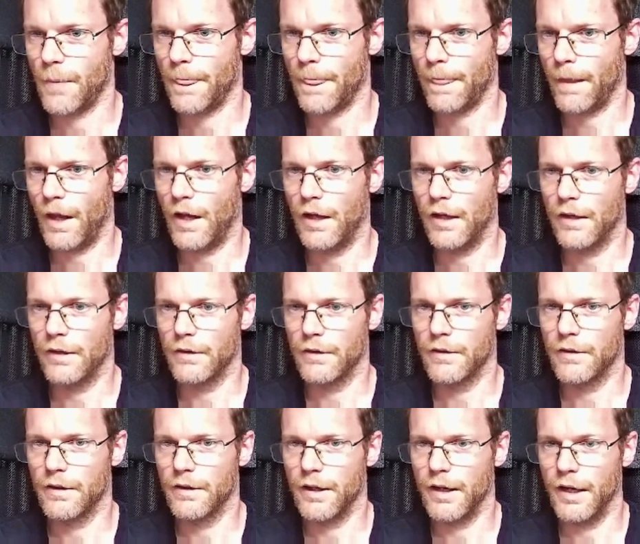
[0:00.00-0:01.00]
and
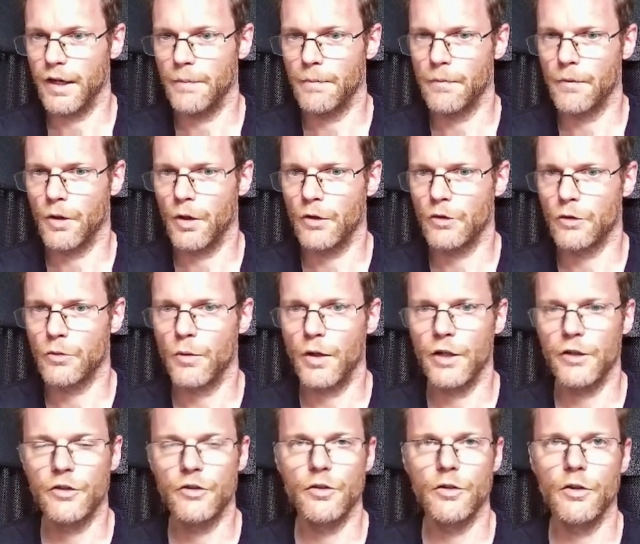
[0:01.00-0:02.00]
I'm not quite
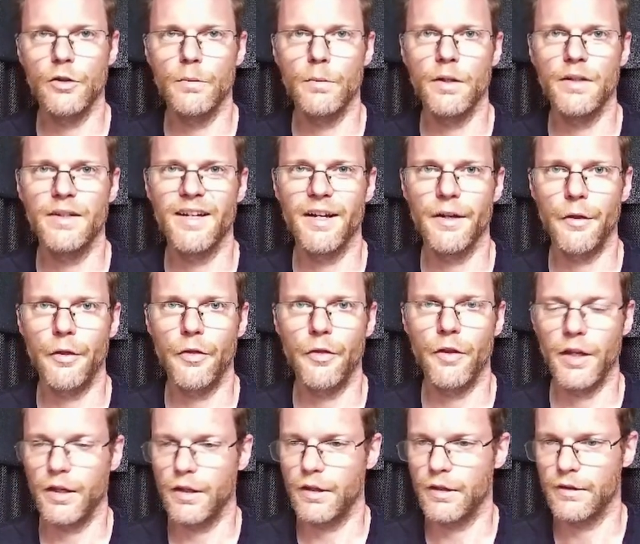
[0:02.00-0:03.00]
sure, but I
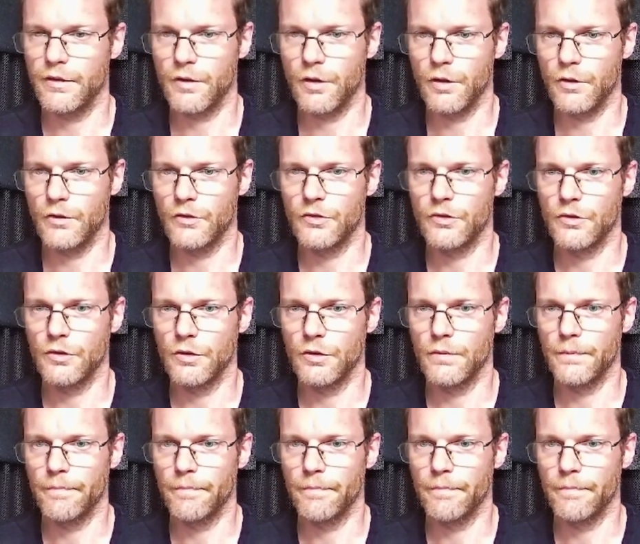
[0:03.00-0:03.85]
think it's also